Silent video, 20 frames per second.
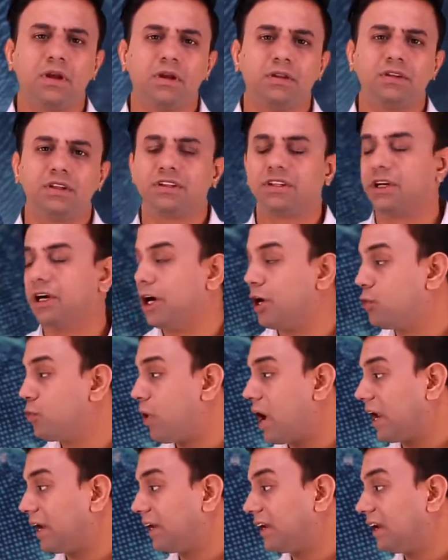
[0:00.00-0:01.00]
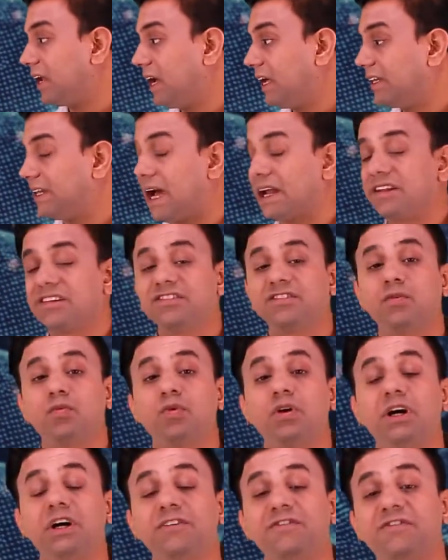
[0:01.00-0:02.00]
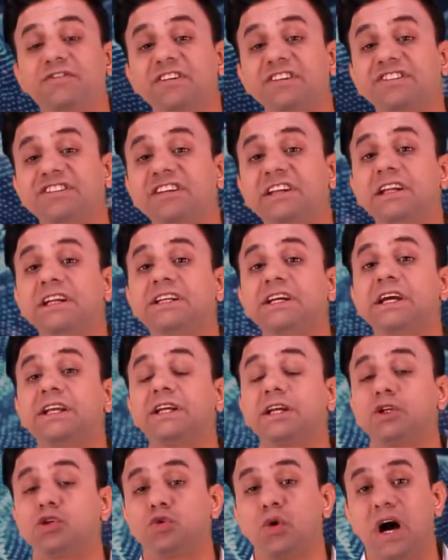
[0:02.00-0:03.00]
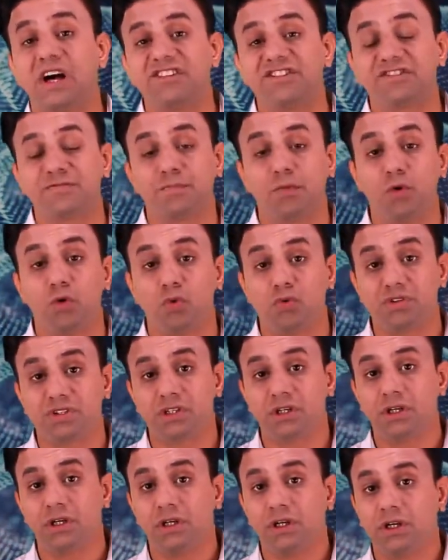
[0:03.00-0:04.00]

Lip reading: The third one, that is the word facilitated transport.